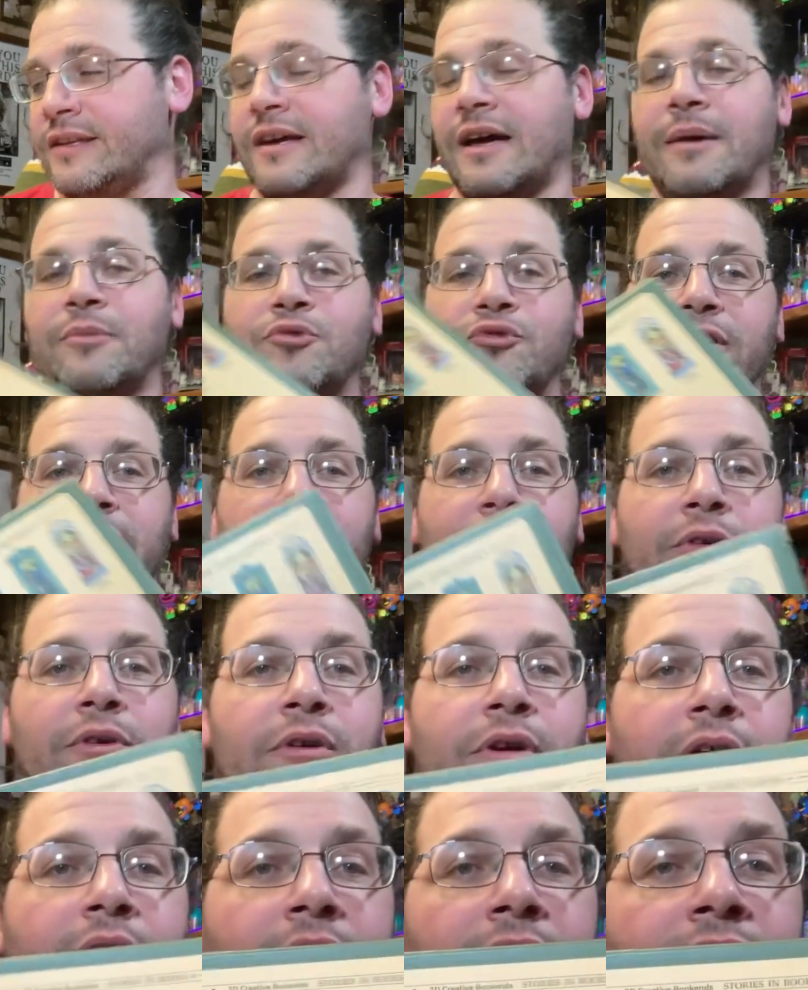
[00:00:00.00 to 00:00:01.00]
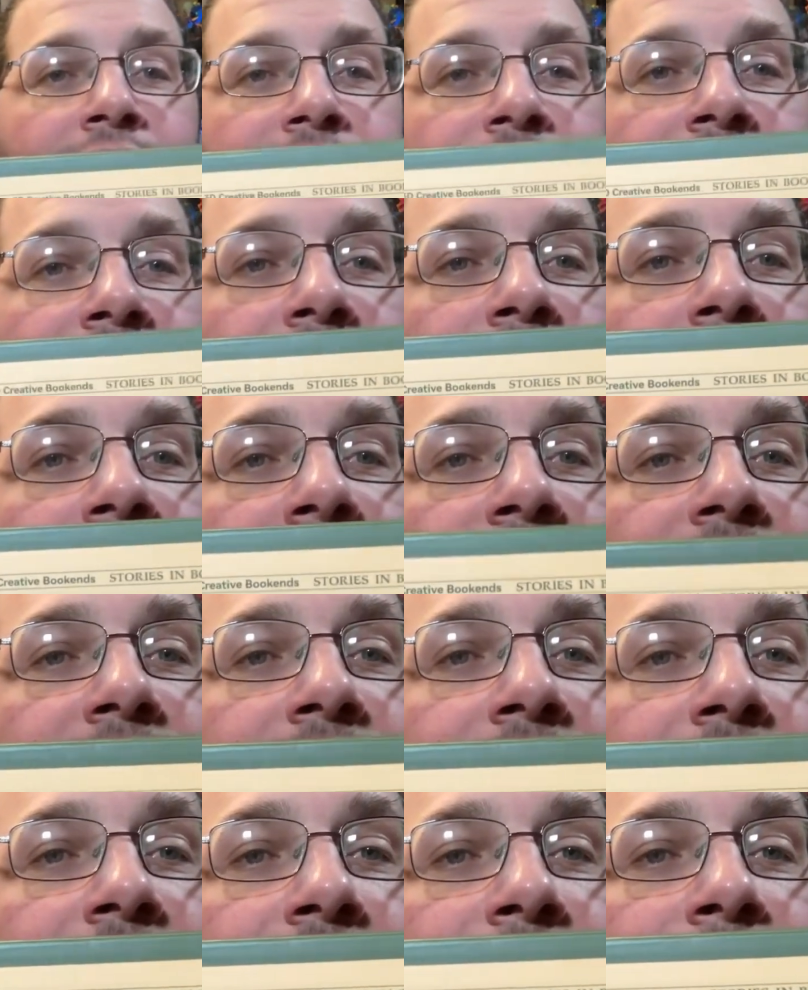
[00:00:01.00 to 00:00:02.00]
the Magic House, which is the one I got, and the
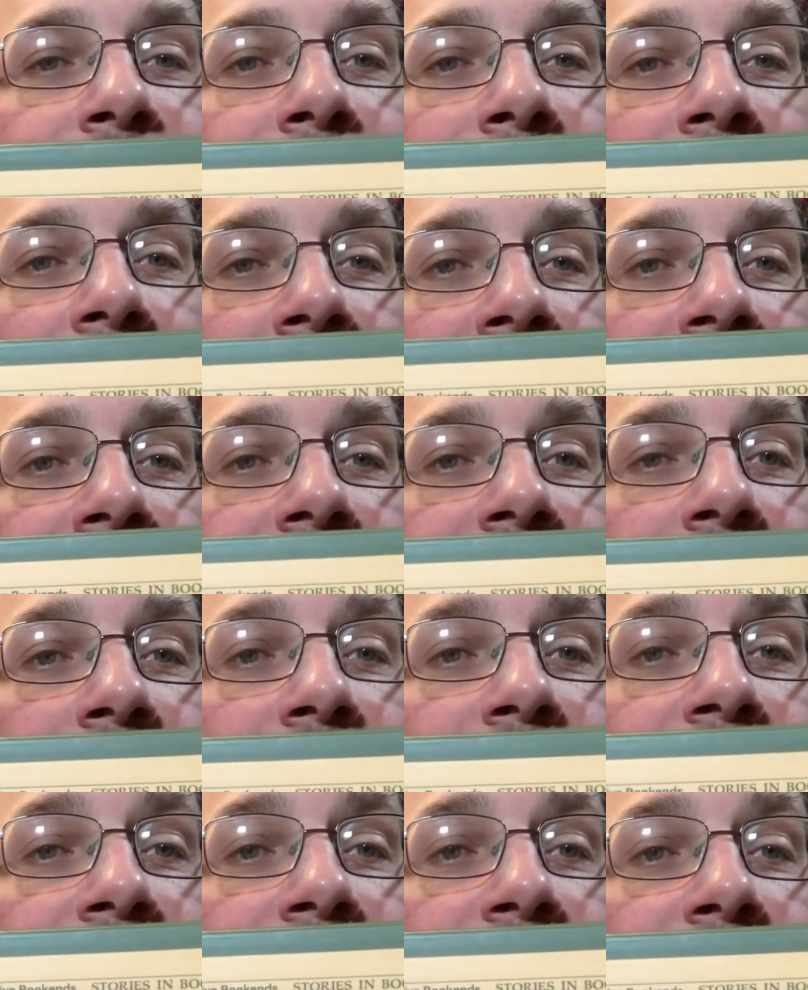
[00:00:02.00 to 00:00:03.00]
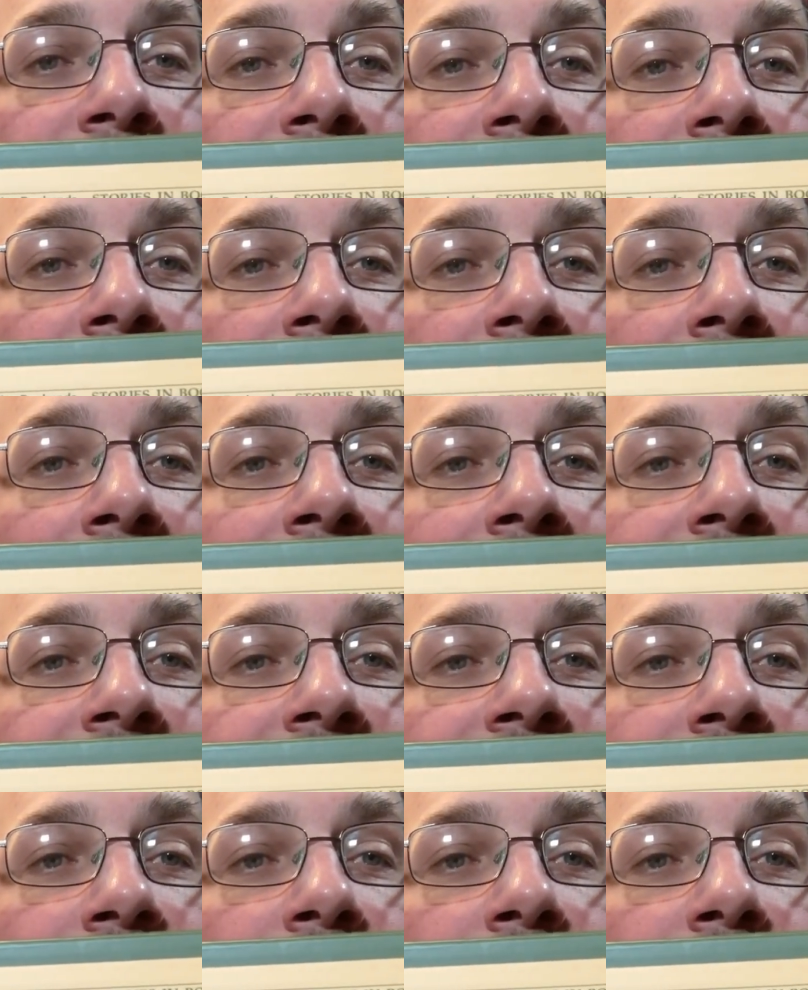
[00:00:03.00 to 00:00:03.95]
Time Travel. So we'll see.